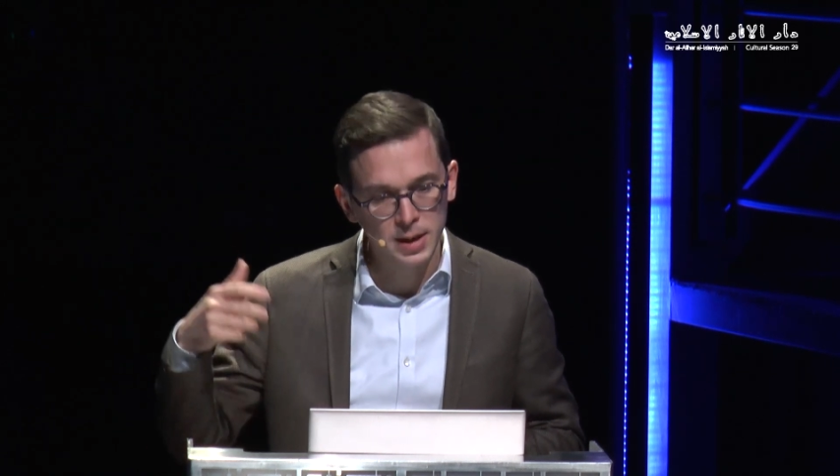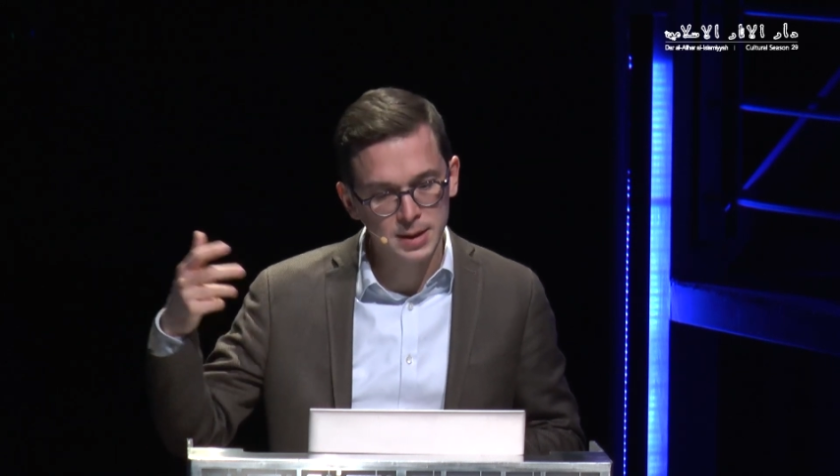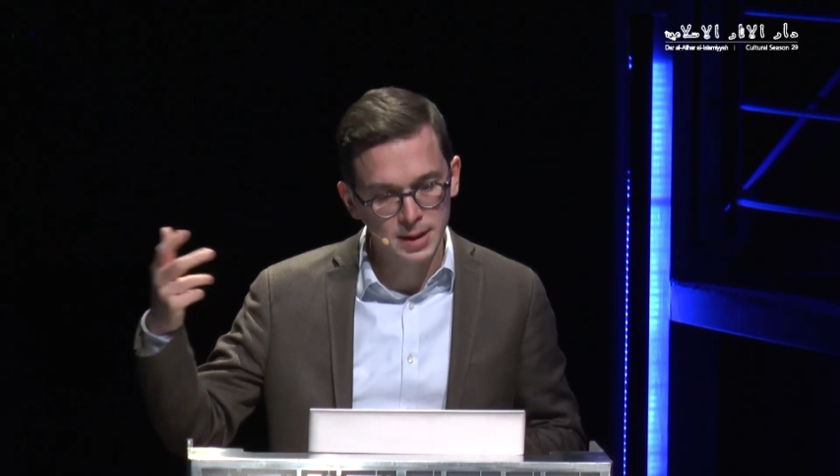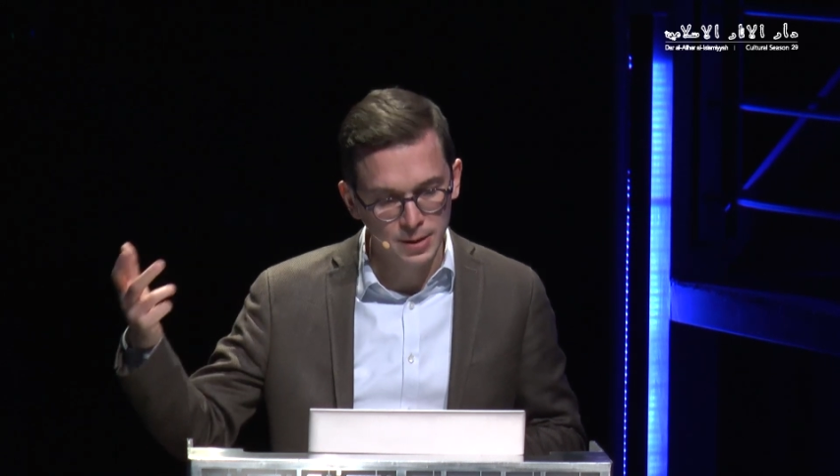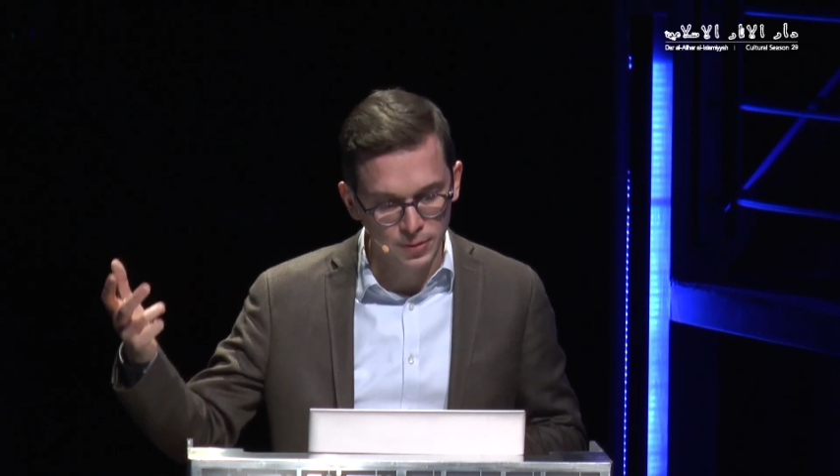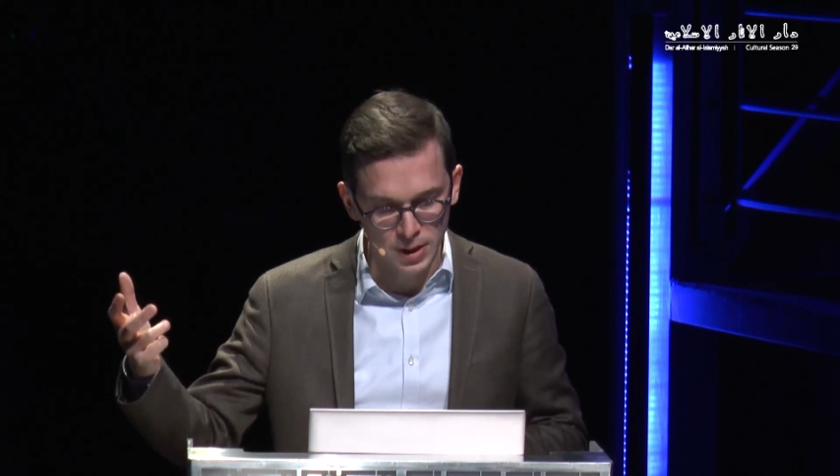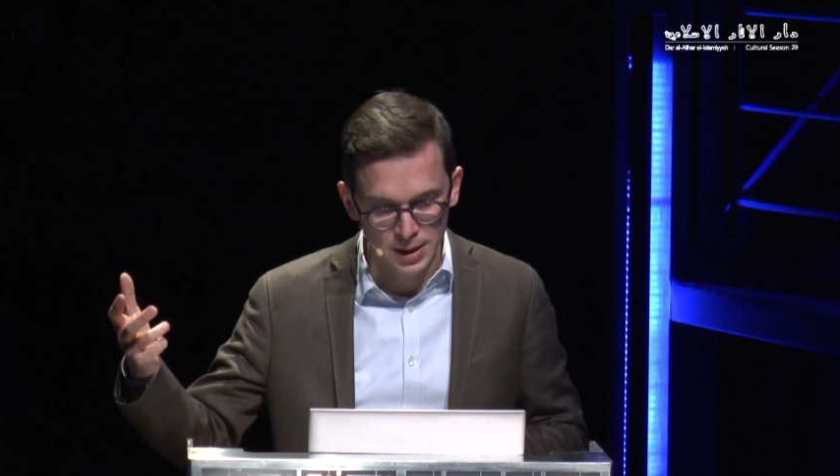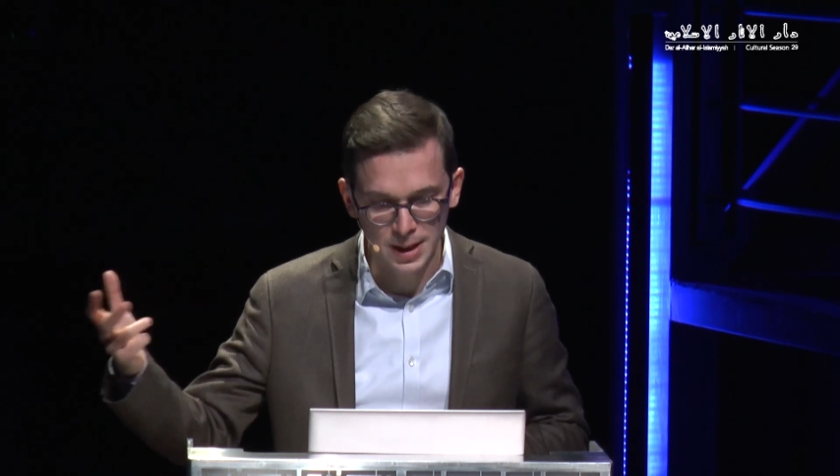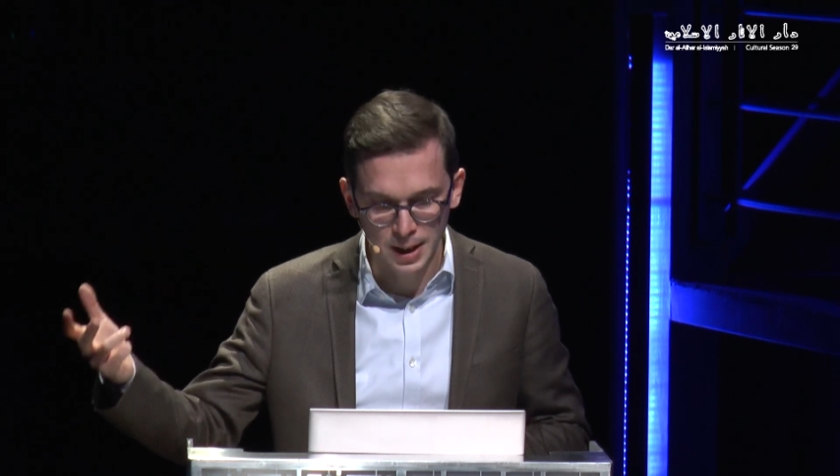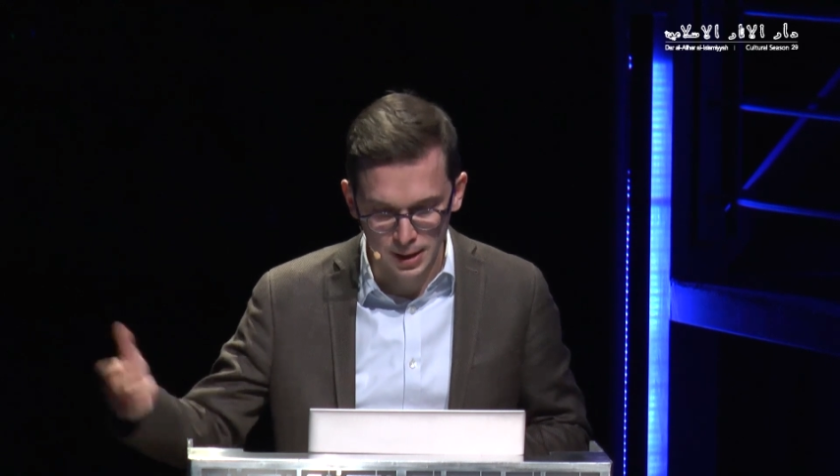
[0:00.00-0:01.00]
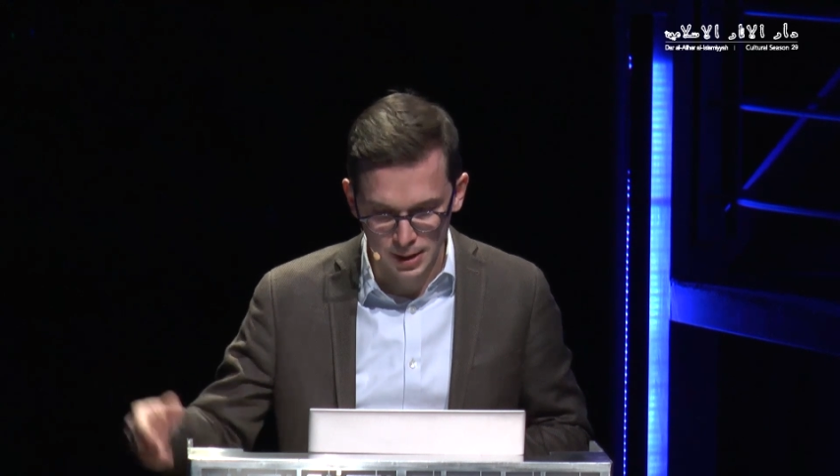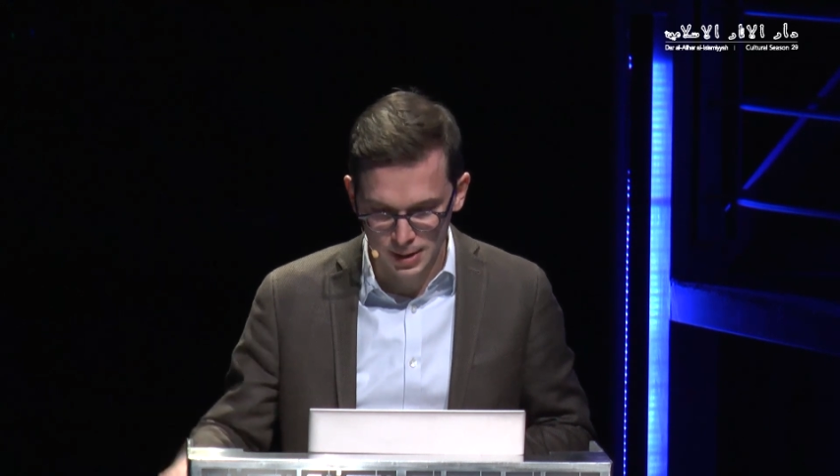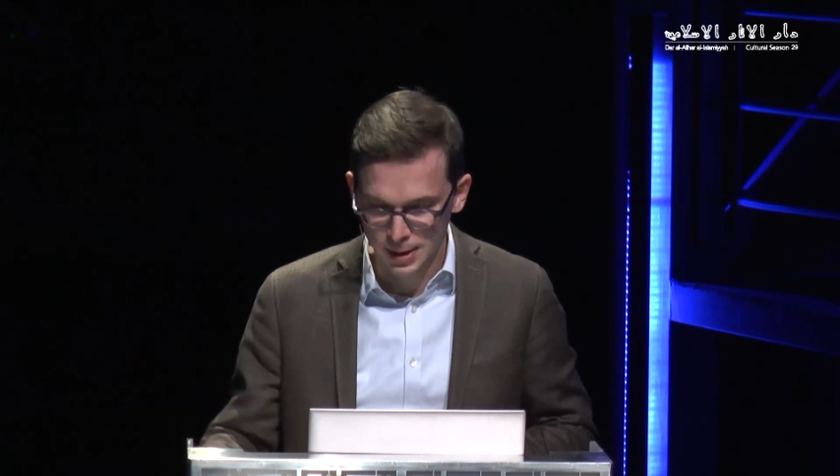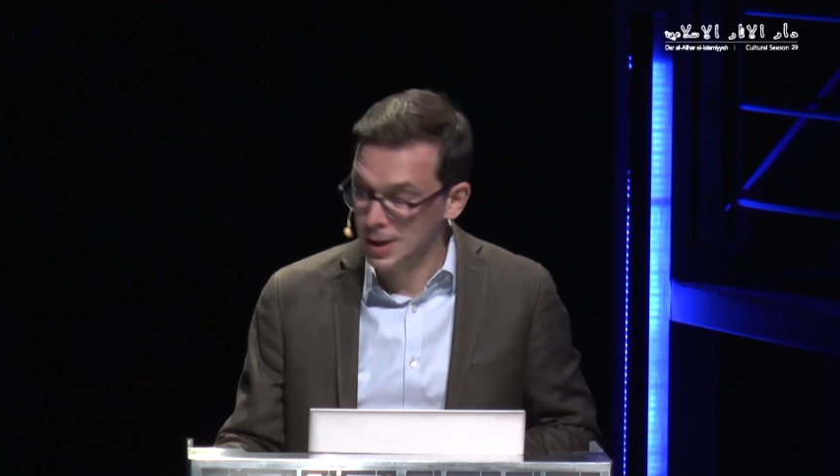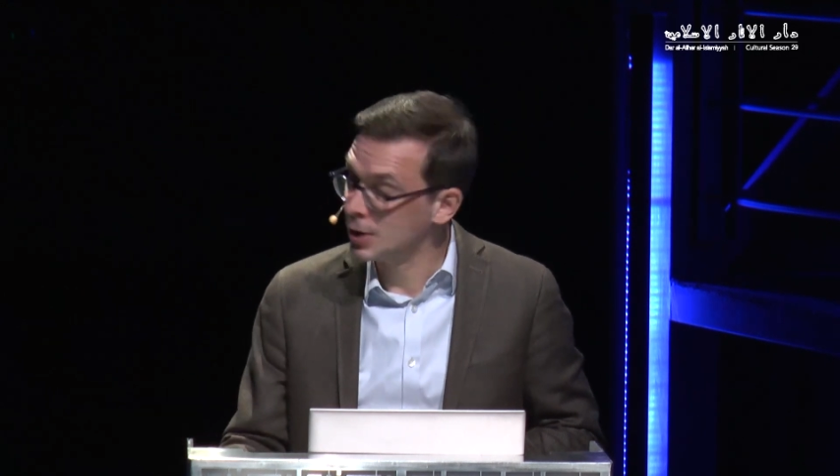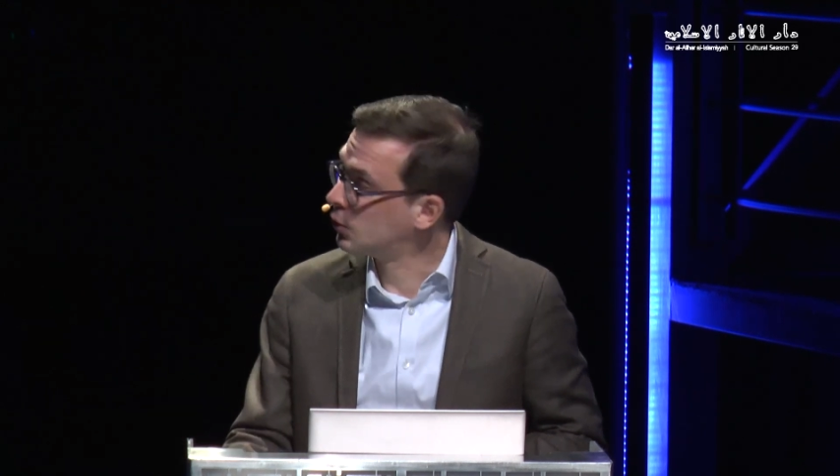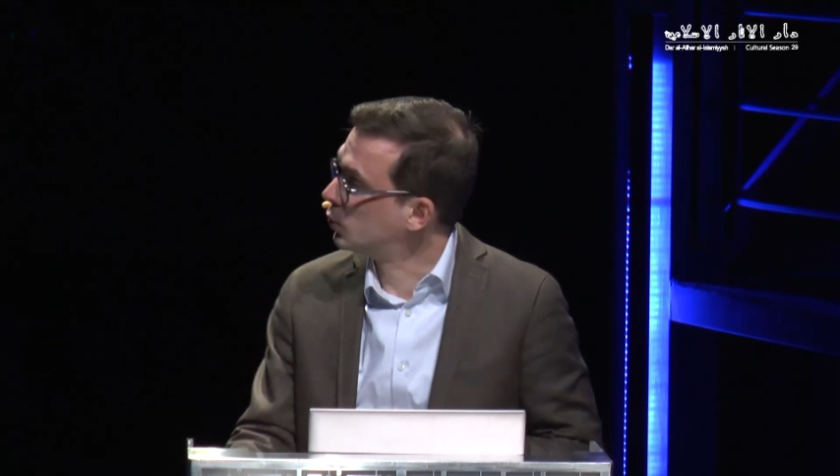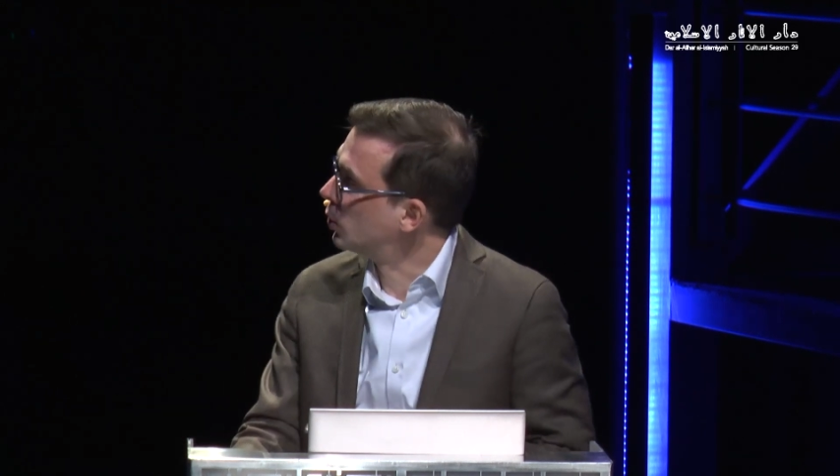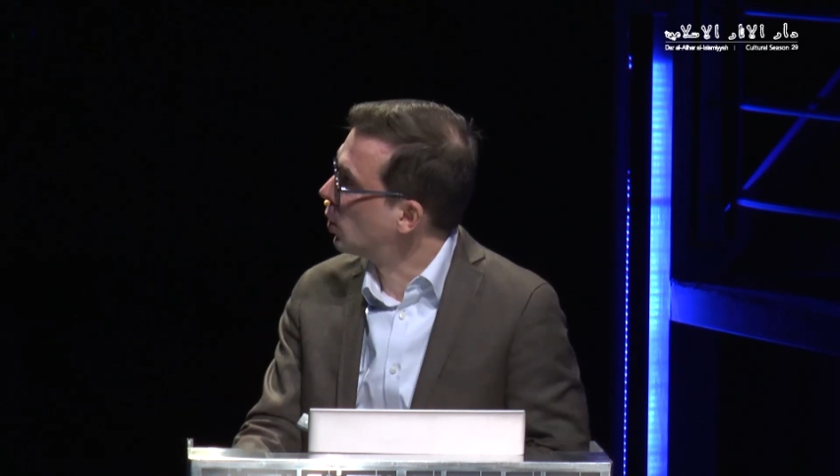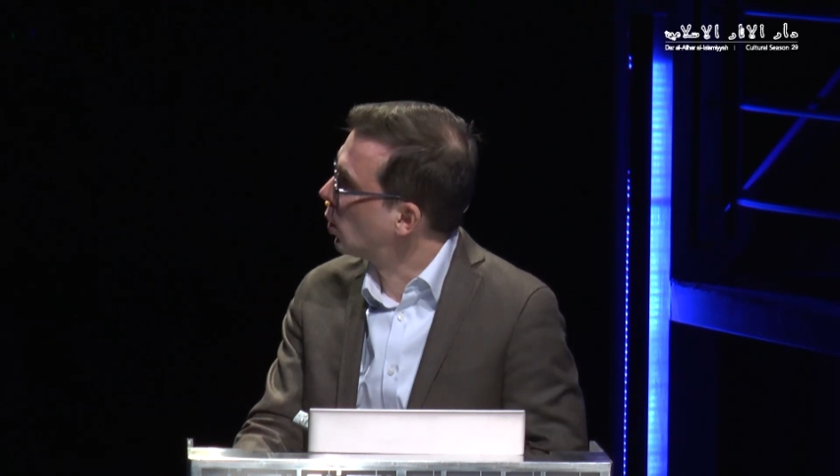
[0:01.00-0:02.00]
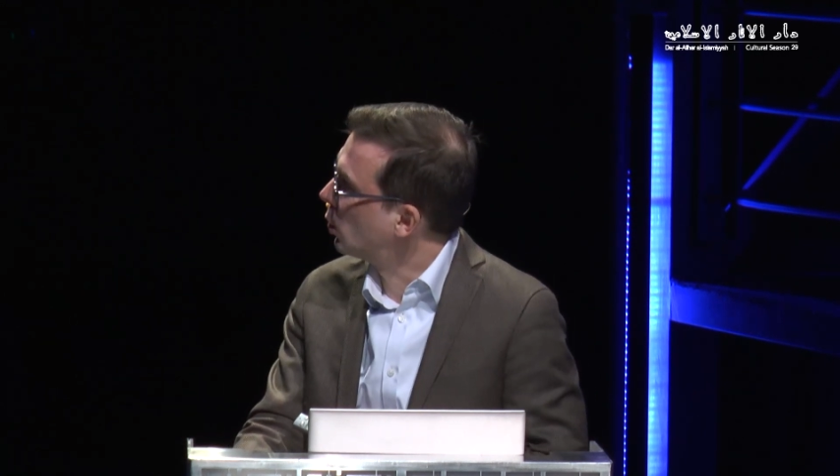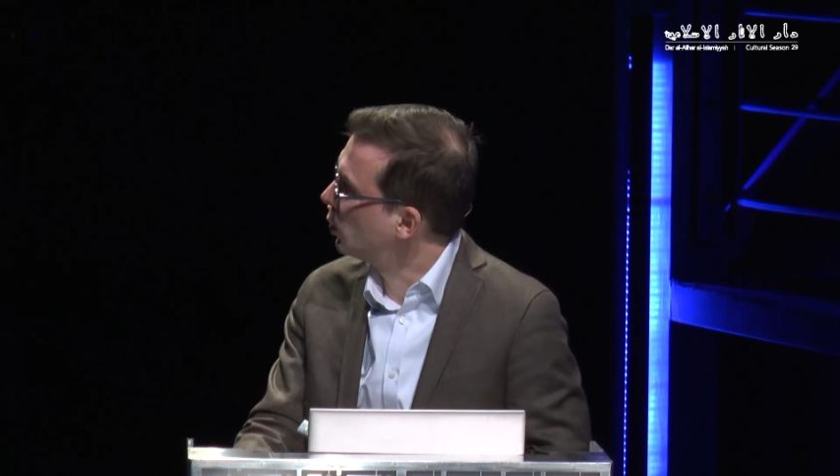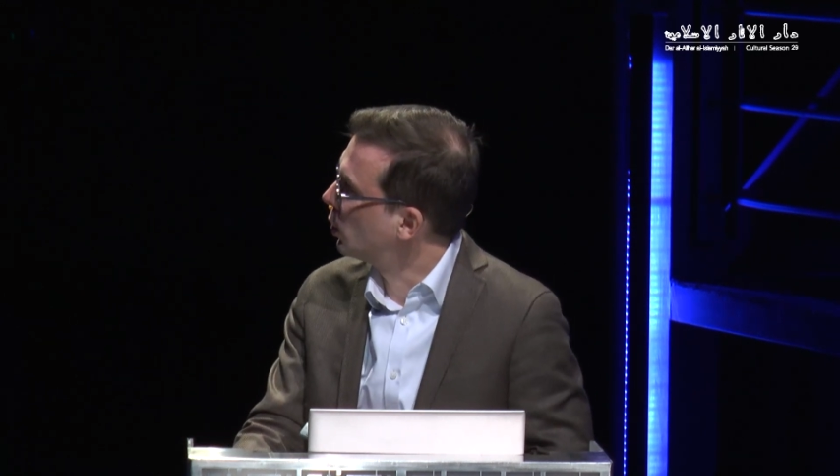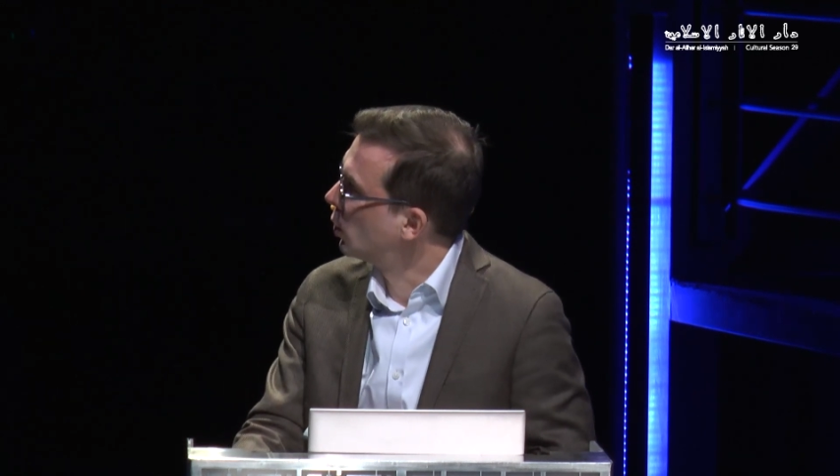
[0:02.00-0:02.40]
significant hint to an own